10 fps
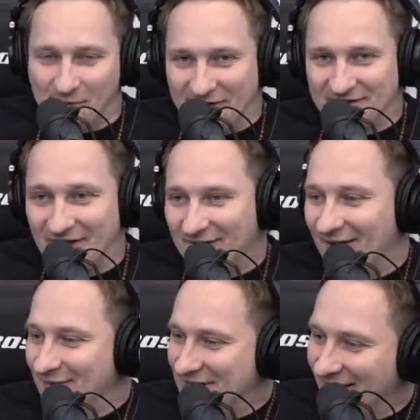weeks ago.
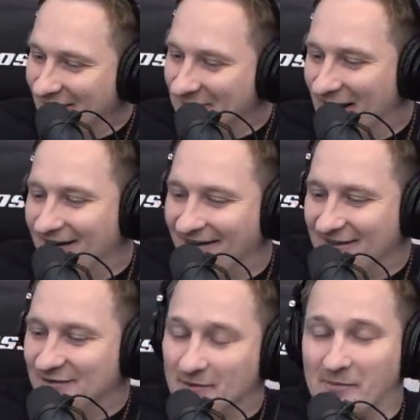I was telling my
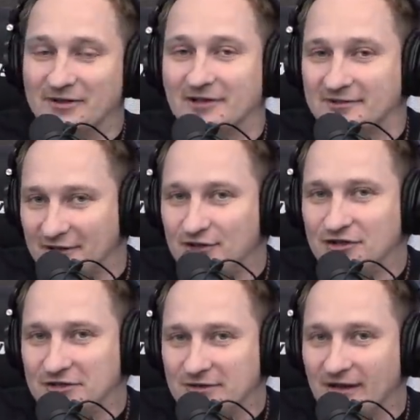audience members, I was like, you
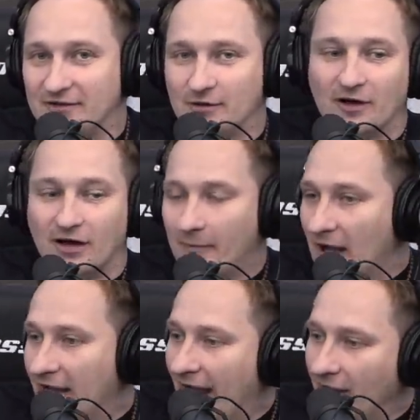should do that too.
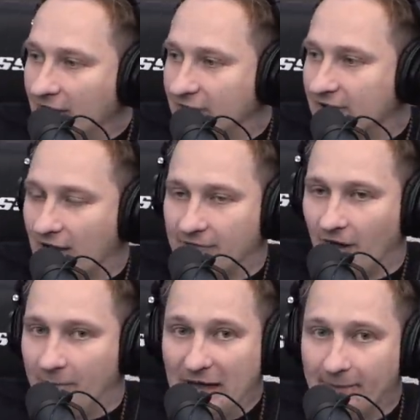Kamala Harris, out of
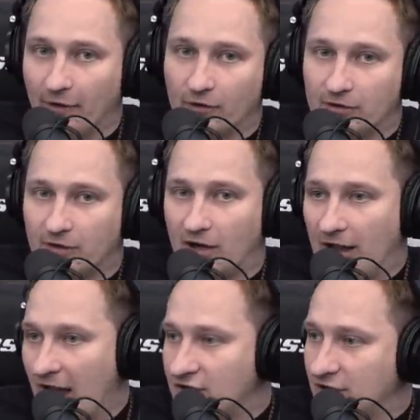all people,
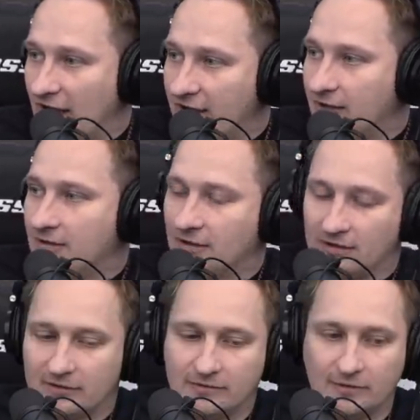actually had
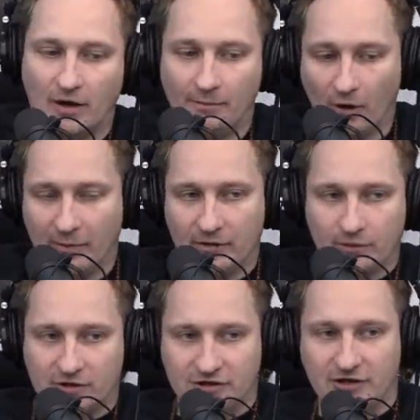a moment
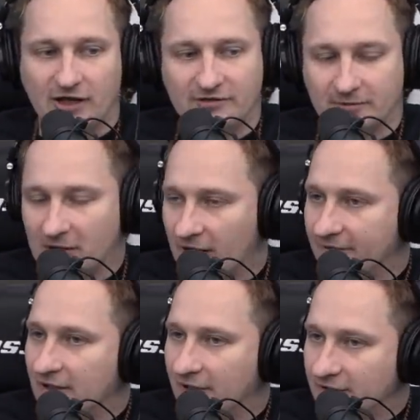where she had some kind
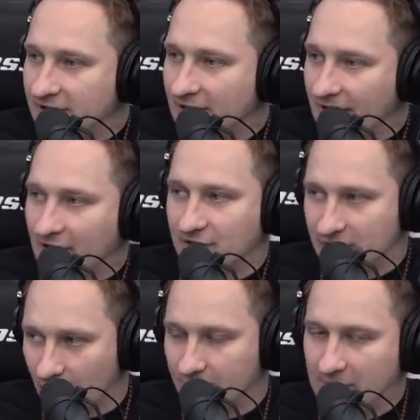of clarity and
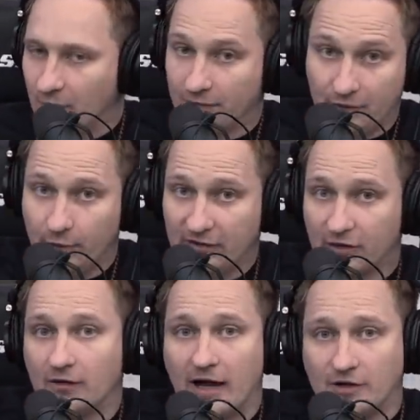actually told people a few weeks
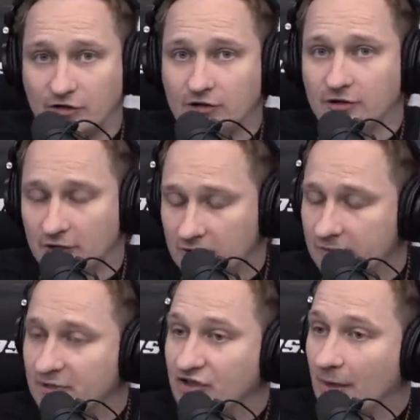ago, hey, you should do your
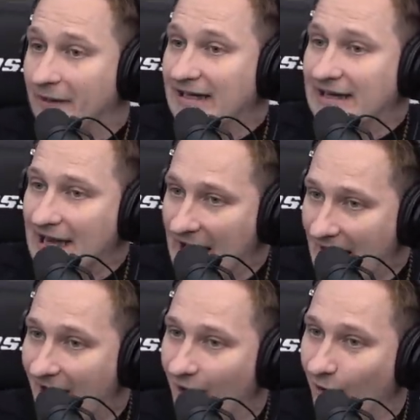Christmas shopping now.